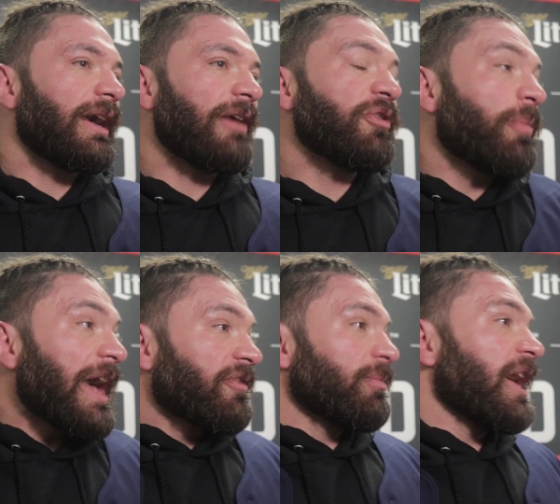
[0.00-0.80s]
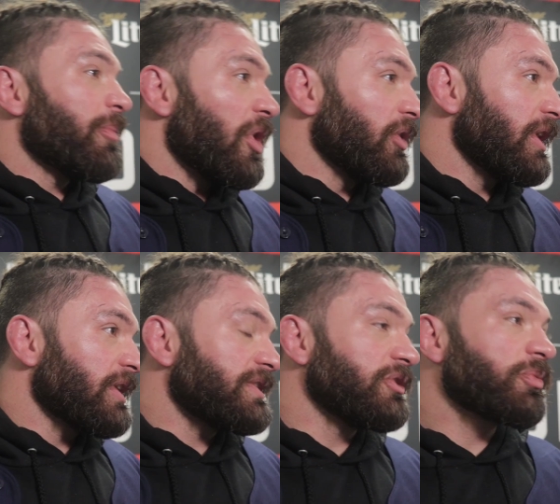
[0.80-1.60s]
I feel bad for my
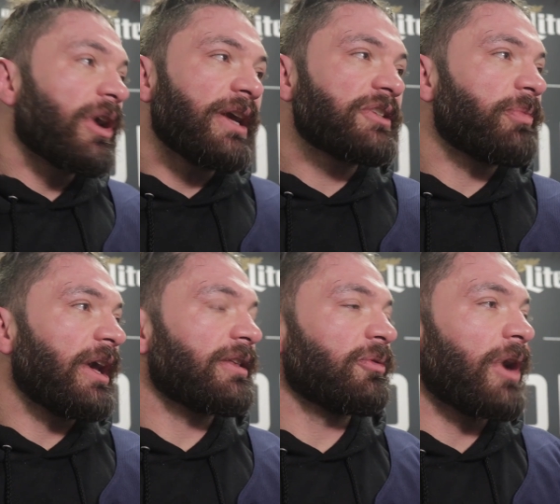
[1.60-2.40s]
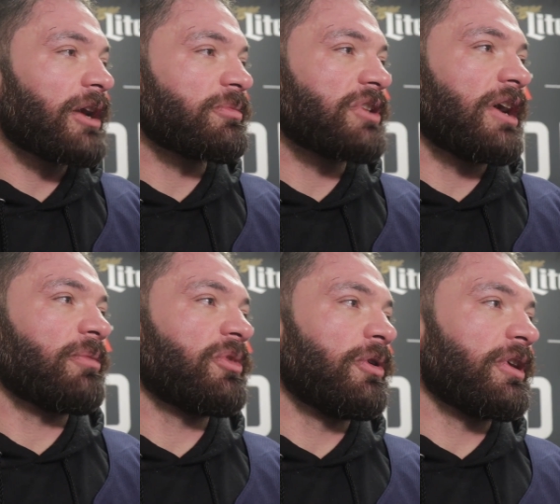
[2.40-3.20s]
opponent, because he was probably expecting Rock'em
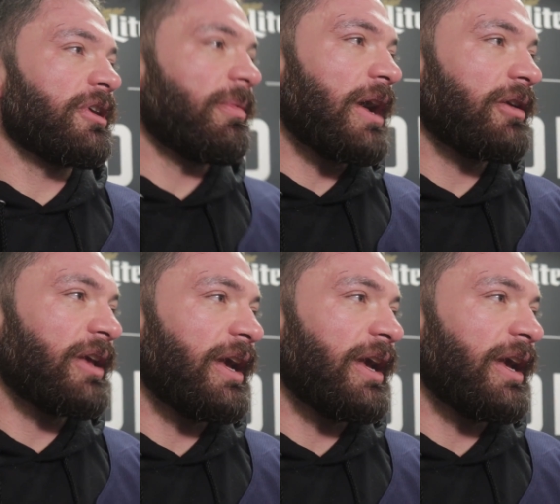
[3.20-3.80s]
Sock'em Thor to come out.